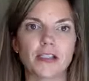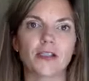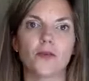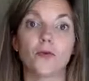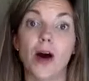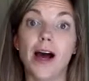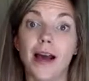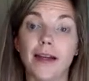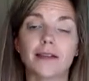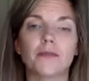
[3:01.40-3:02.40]
to why
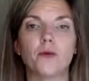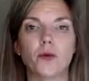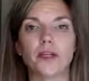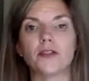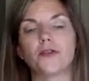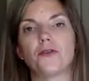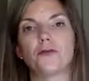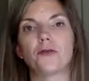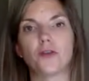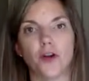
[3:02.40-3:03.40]
it's important to
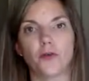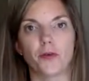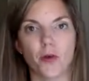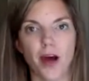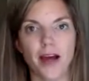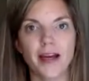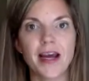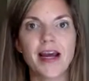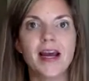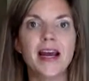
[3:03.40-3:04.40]
start with why
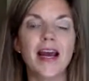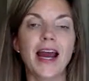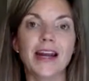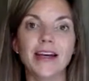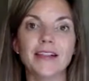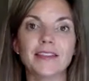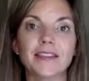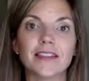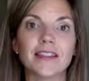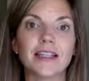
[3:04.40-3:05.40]
and
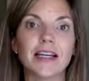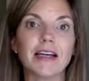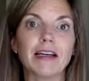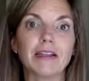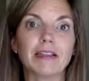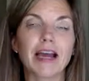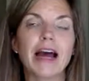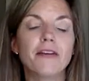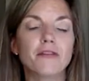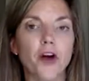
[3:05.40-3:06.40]

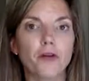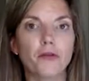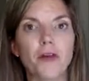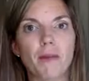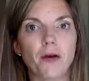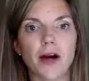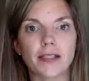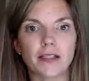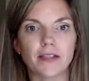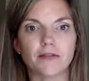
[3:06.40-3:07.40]
kind of go through that
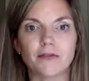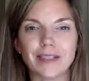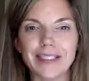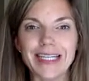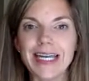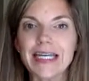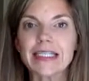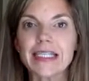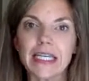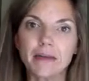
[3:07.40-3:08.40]
process of digging
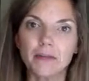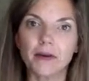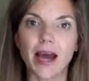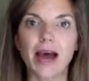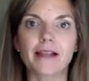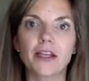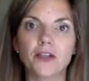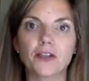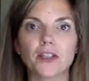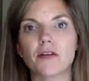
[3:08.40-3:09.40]
deep, asking
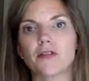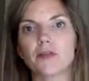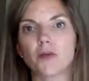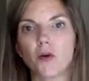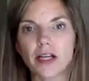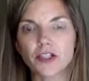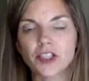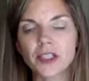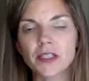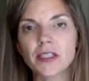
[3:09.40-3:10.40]
yourself some
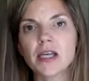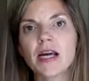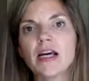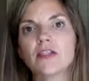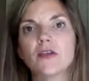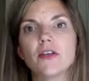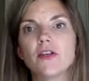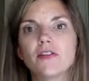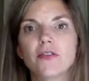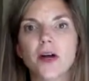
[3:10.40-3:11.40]
questions so that you
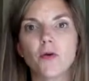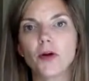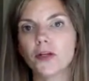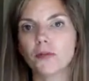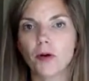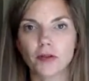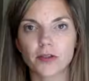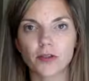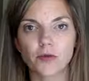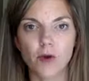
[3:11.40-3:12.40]
can figure out what your
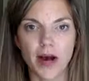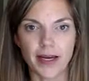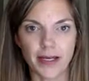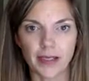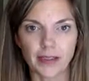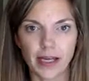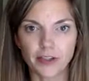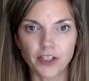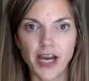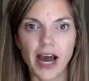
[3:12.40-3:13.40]
personal why is. I
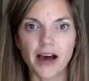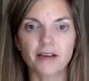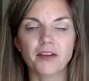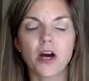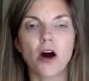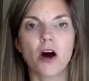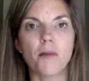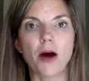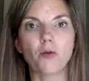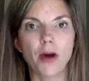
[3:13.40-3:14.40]
actually have on
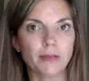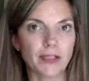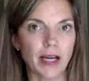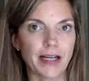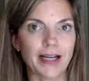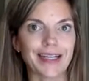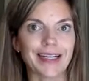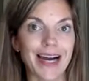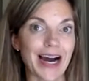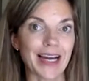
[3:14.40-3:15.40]
my website a
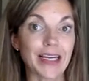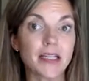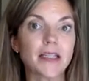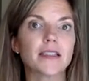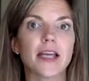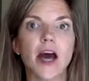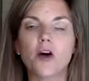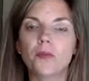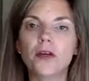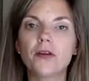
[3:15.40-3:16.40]
guide to
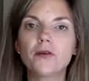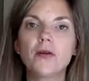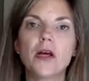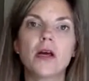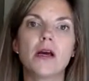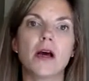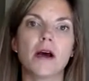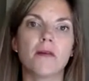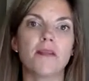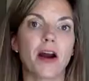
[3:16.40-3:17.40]
help you
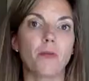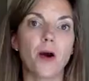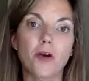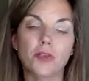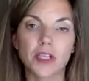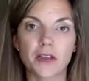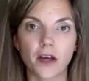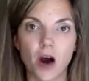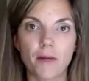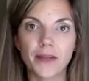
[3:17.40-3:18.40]
that I'll in the
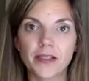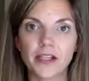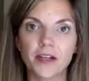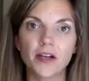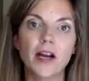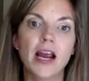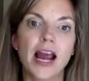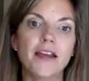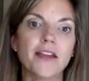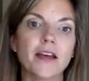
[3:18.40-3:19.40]
comments here.
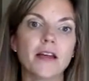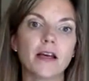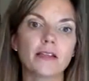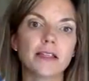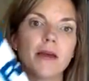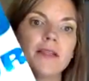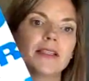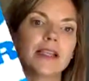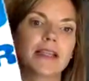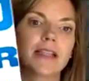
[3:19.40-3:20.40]
And then Simon
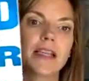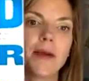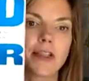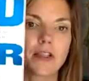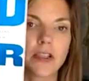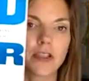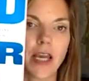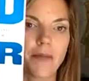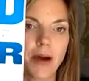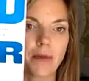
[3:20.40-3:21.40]
Sinek's team actually just
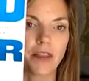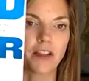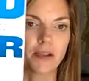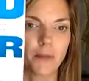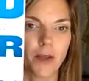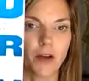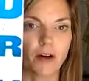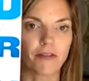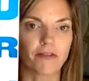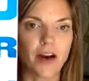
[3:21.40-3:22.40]
came out with this book
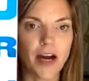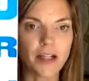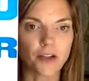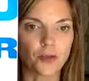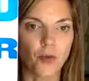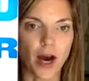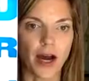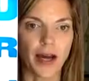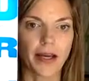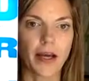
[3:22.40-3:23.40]
called Find Your
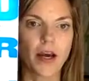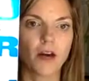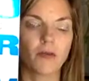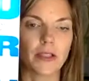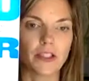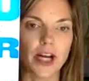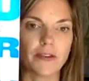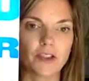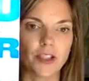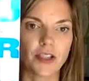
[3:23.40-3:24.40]
Why, which
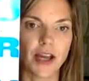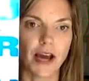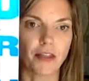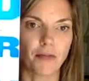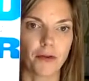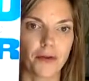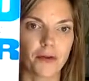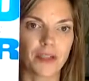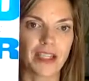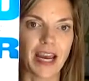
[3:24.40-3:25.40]
I've just got
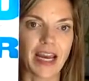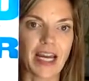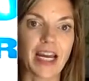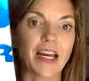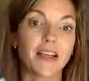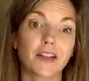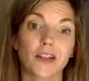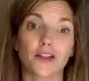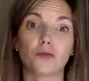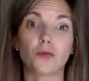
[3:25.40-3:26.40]
through scanning and it
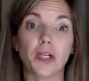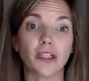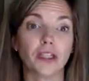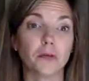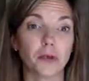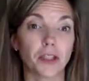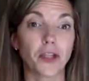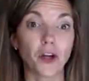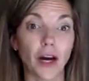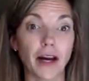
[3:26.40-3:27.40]
looks really,
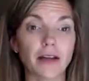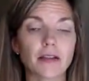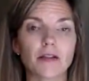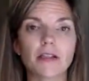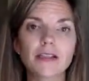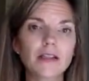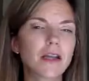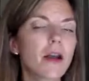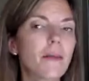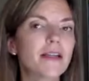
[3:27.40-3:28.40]
really great. So this is
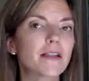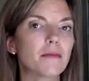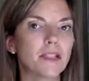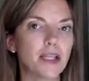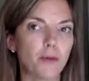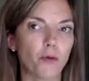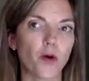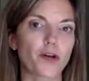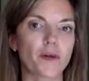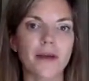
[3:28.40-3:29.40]
going to be some deeper
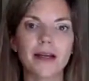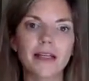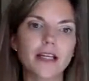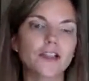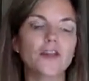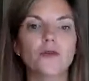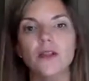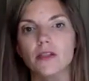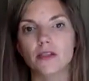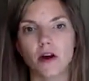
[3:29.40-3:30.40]
work. The meditation you
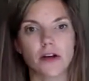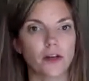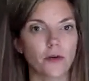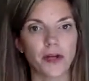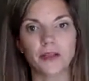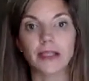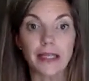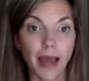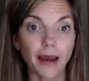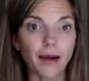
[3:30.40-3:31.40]
can start doing
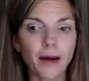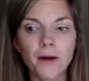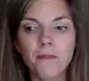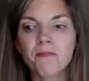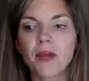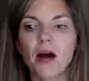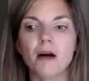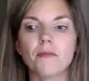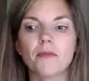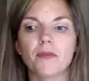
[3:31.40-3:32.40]
today.
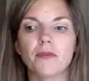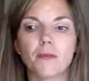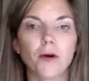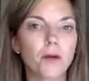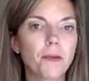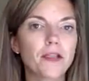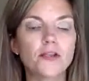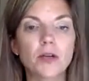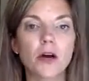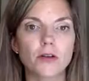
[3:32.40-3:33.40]
The purpose
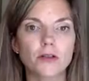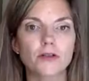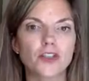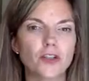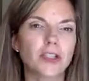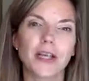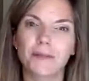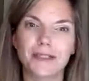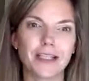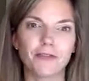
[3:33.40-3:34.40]
you could also start today,
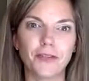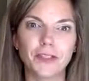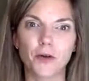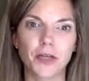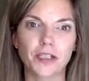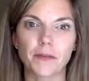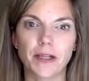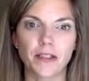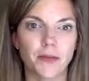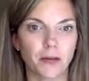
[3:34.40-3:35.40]
but definitely don't
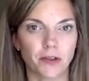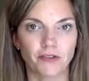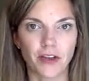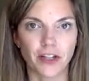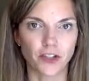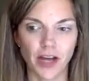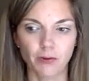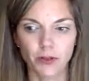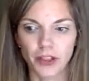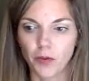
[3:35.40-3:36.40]
expect to be able to finish
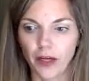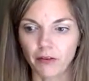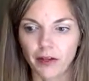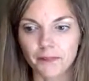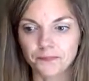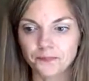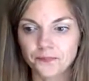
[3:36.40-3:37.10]
that really quickly.